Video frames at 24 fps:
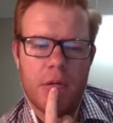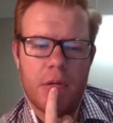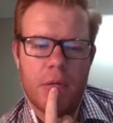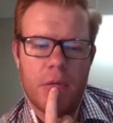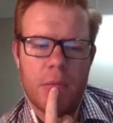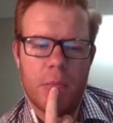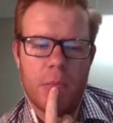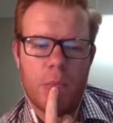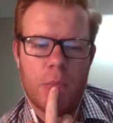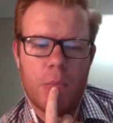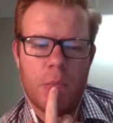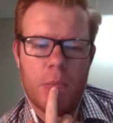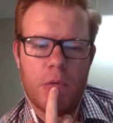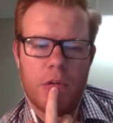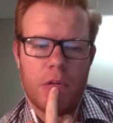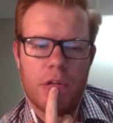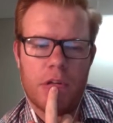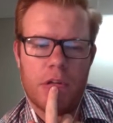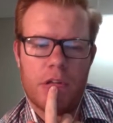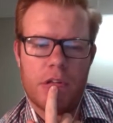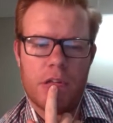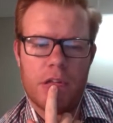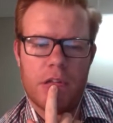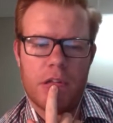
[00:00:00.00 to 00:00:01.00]

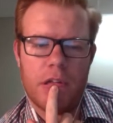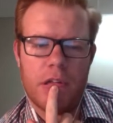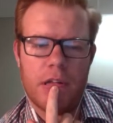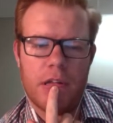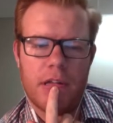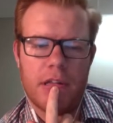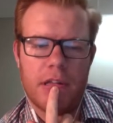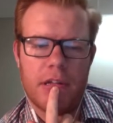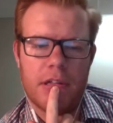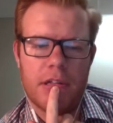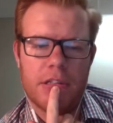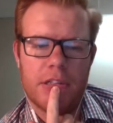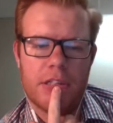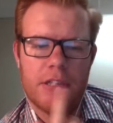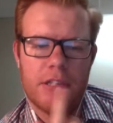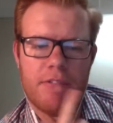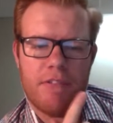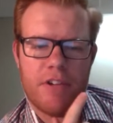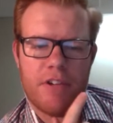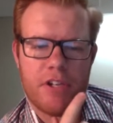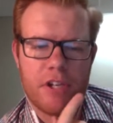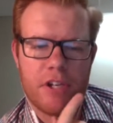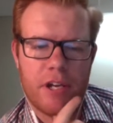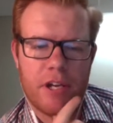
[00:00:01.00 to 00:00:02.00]
was that there's
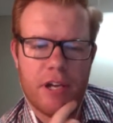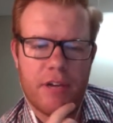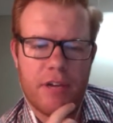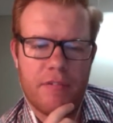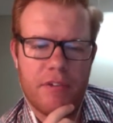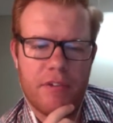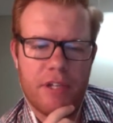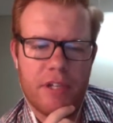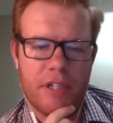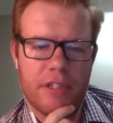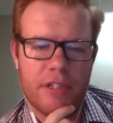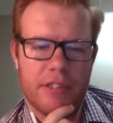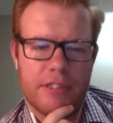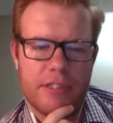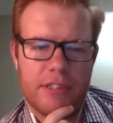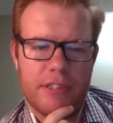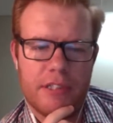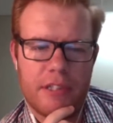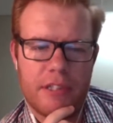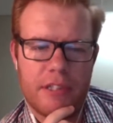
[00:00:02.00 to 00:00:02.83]
sufficient evidence.